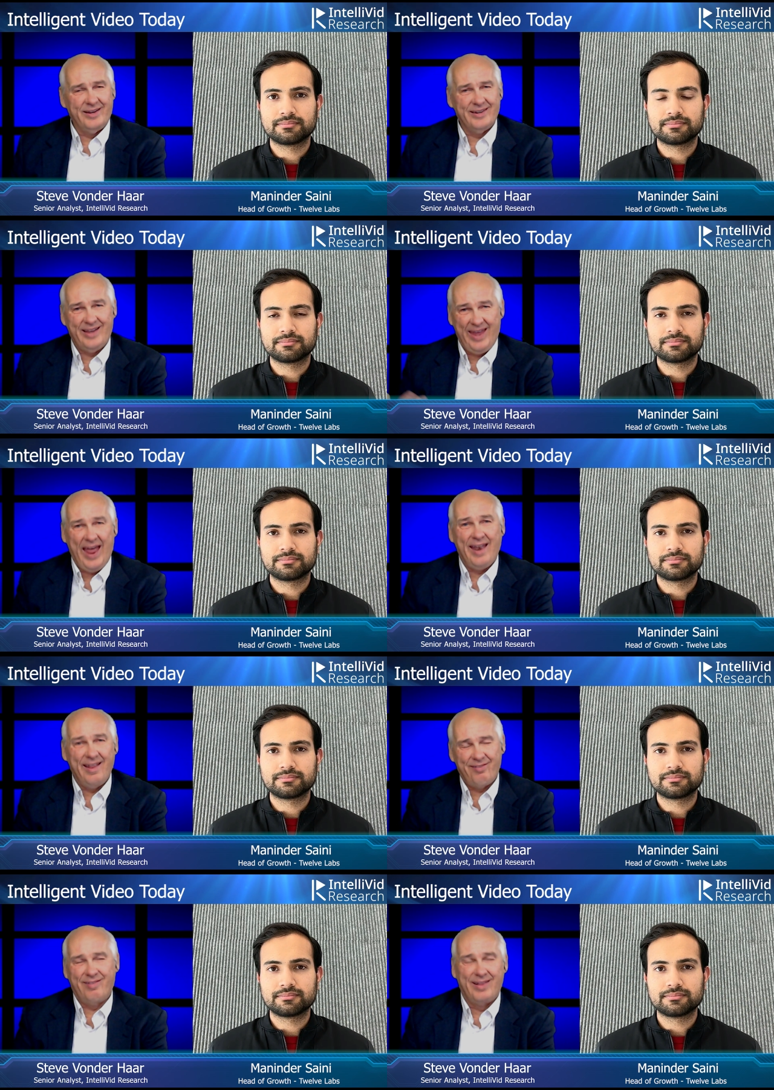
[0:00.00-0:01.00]
Speaker 1: Uh, can
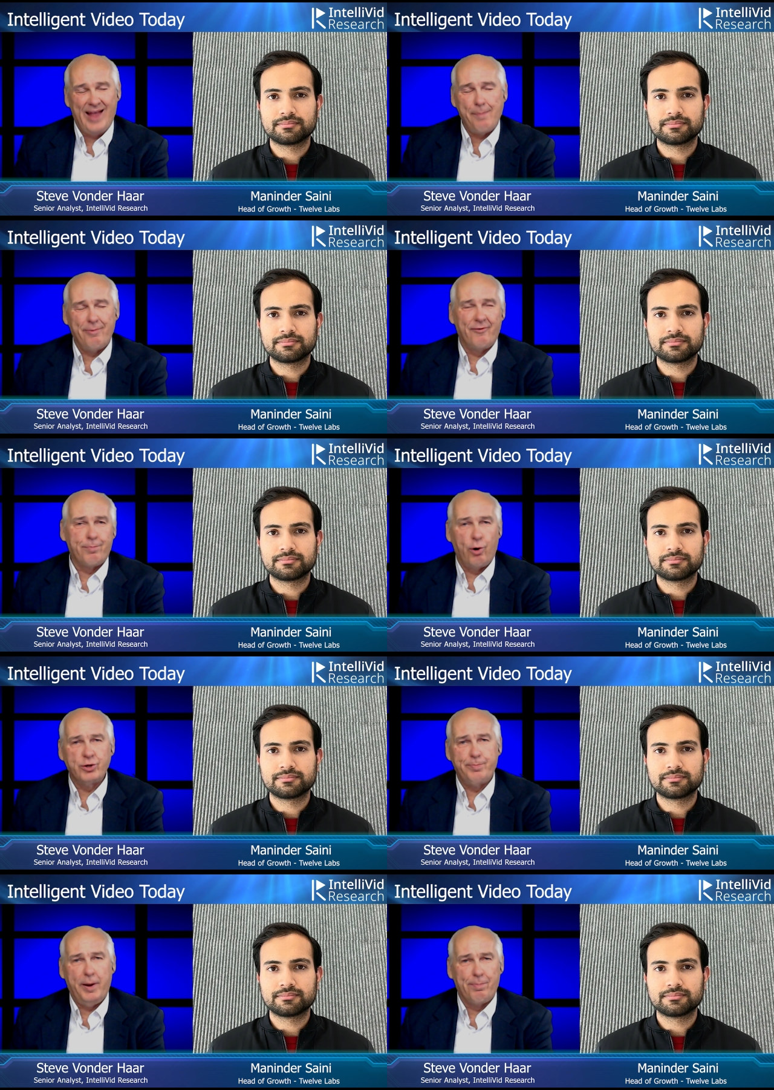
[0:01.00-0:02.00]
this type of
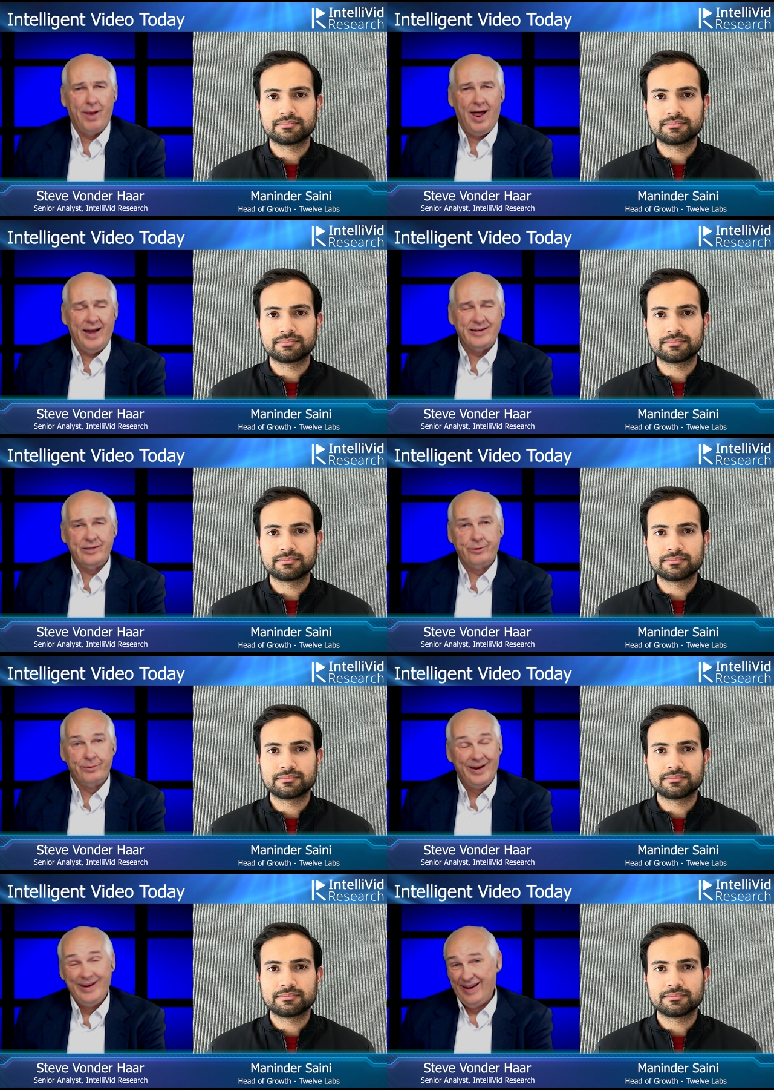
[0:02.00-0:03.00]
approach be applied
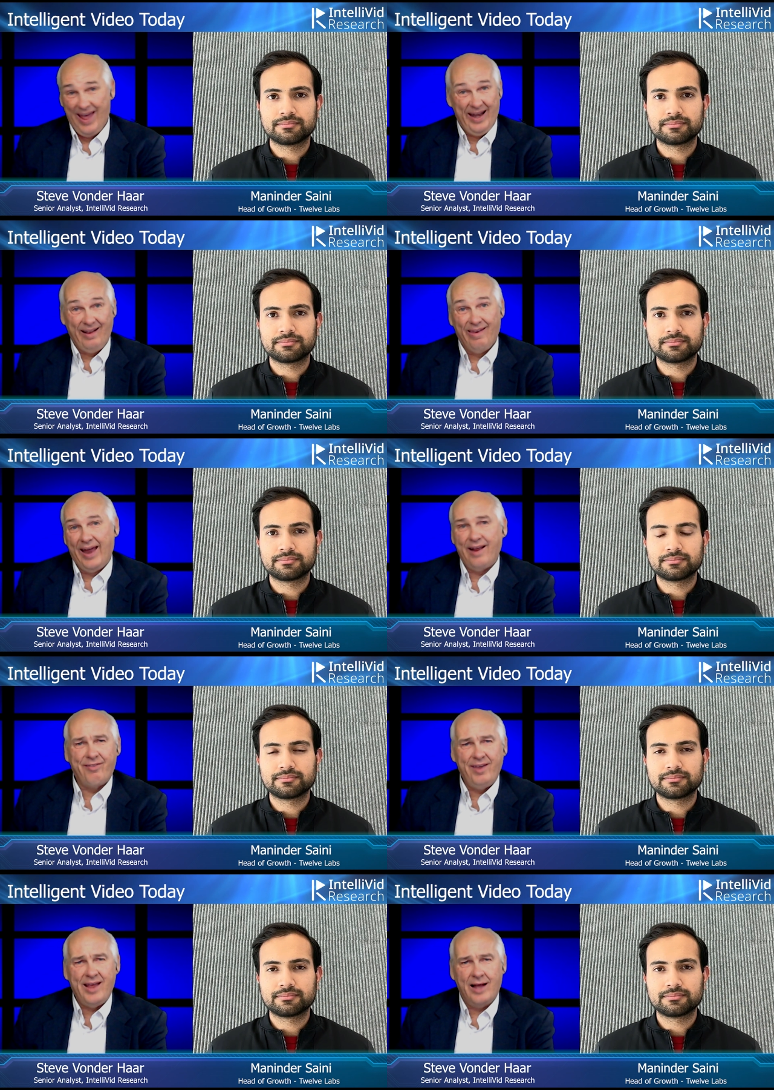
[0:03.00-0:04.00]
to any
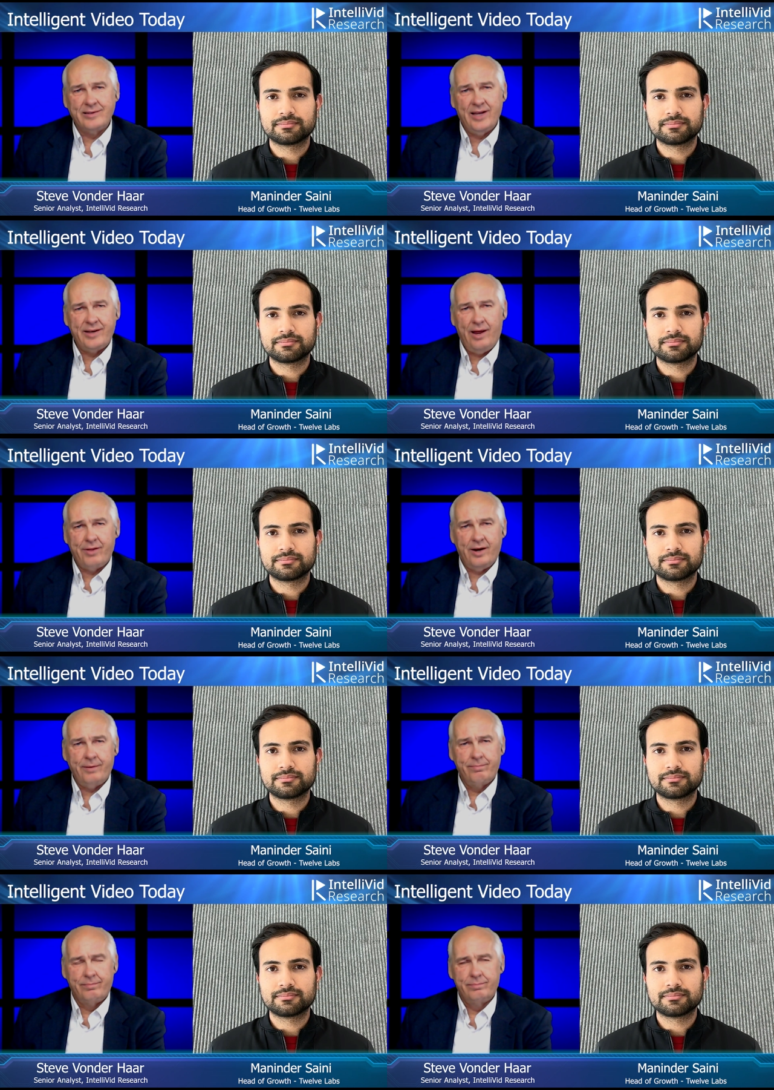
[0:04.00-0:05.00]
legacy content out
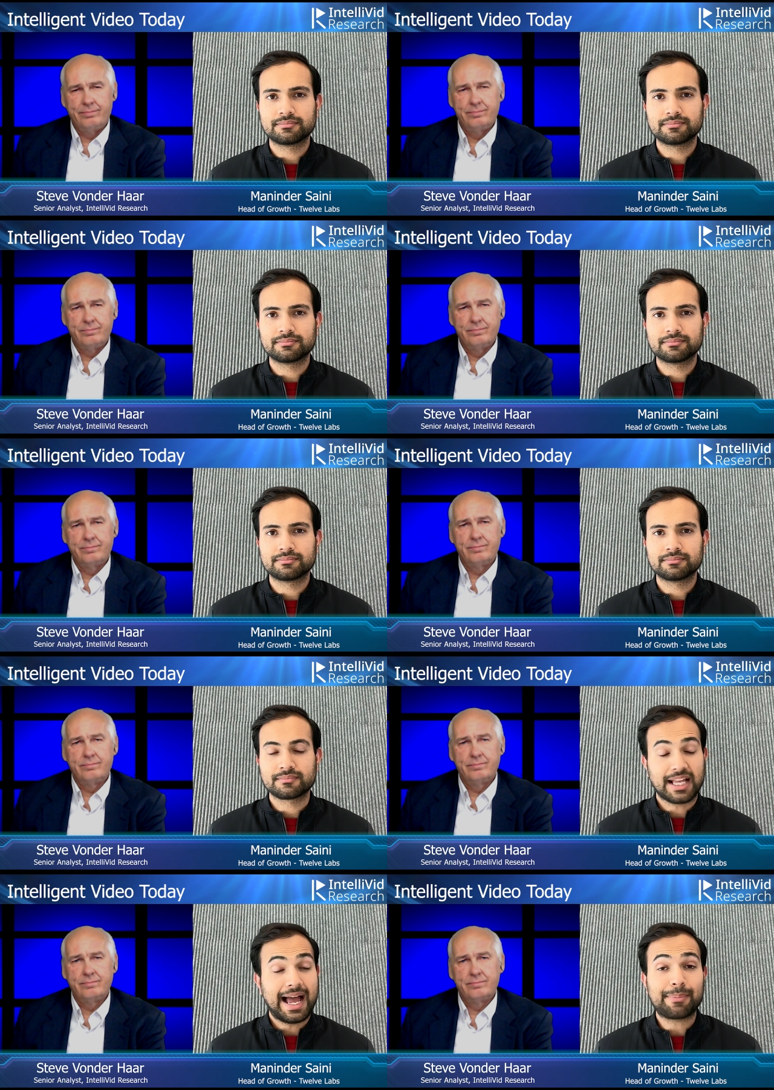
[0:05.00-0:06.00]
there?
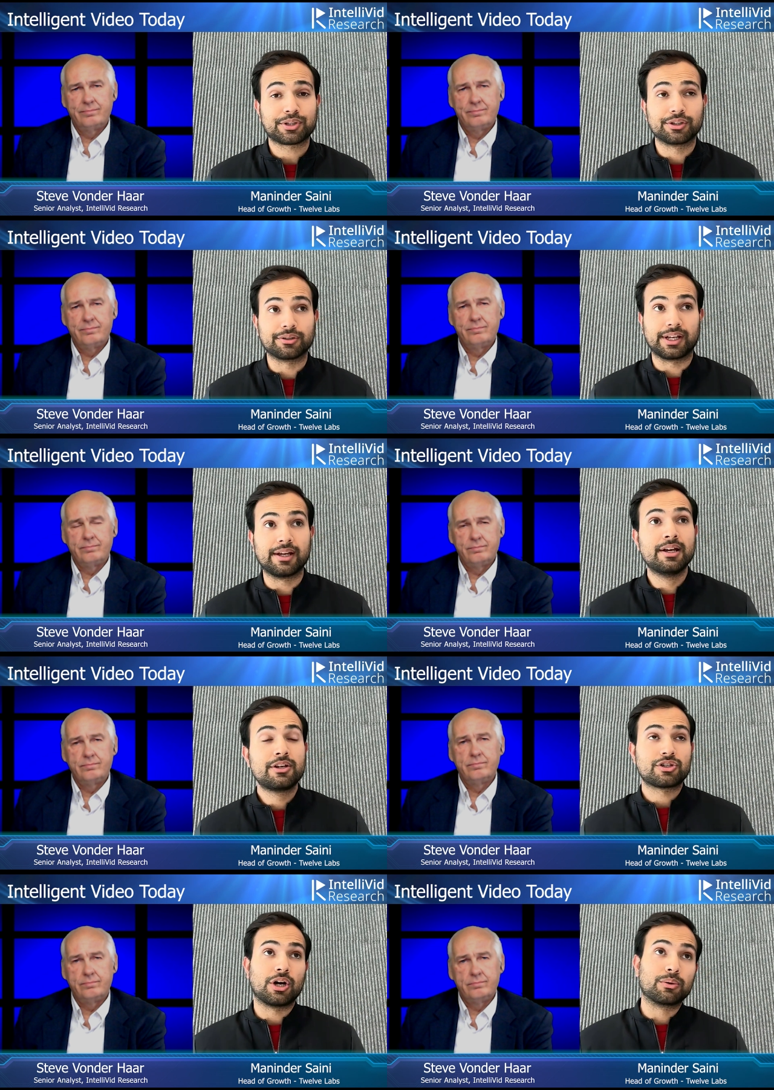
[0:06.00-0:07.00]
Speaker 2: Absolutely.
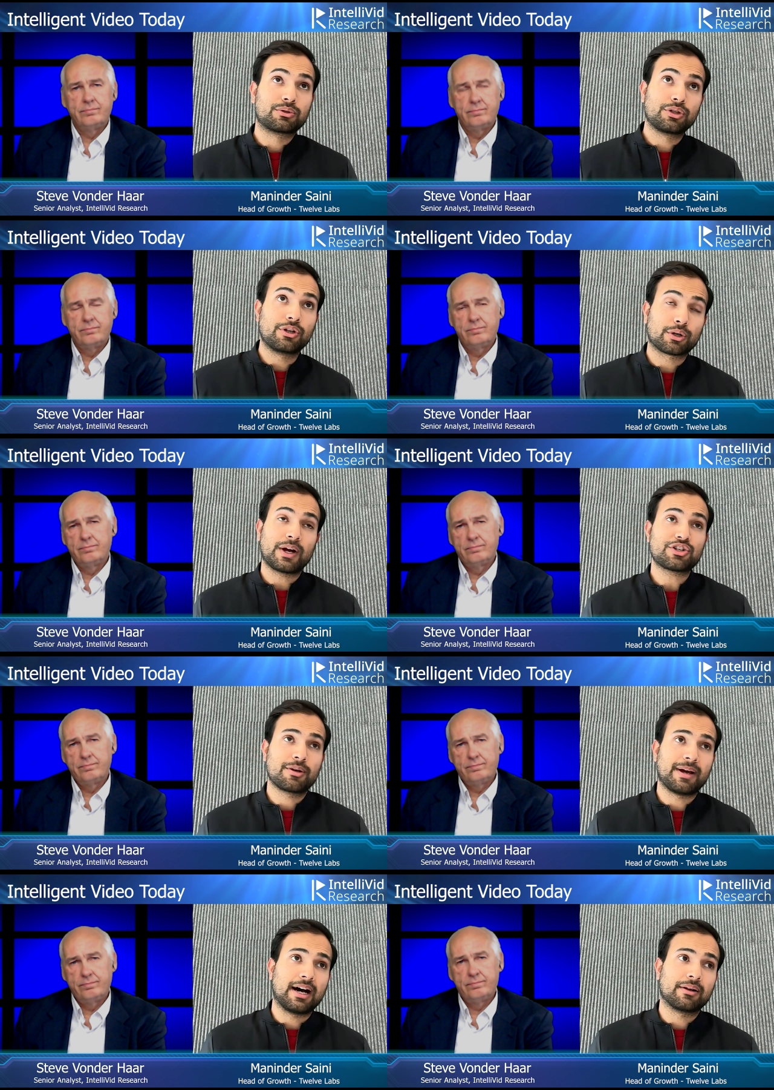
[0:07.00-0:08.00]
So, to your question
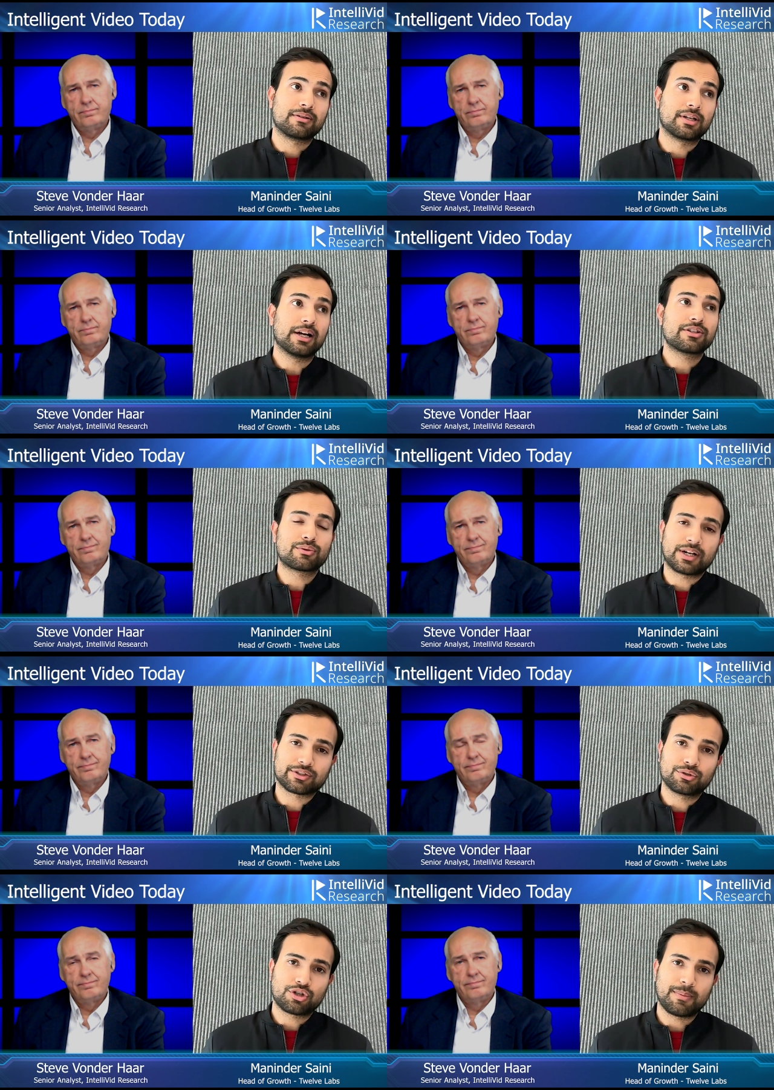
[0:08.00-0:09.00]
about does
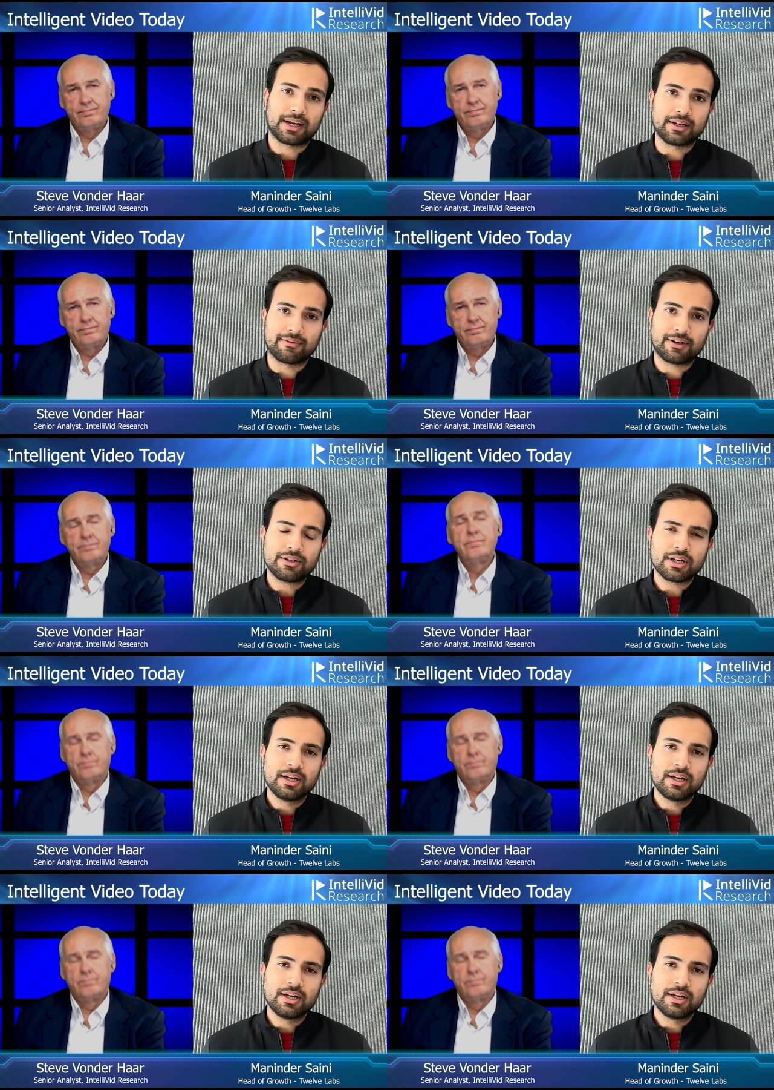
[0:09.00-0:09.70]
resolution make a difference?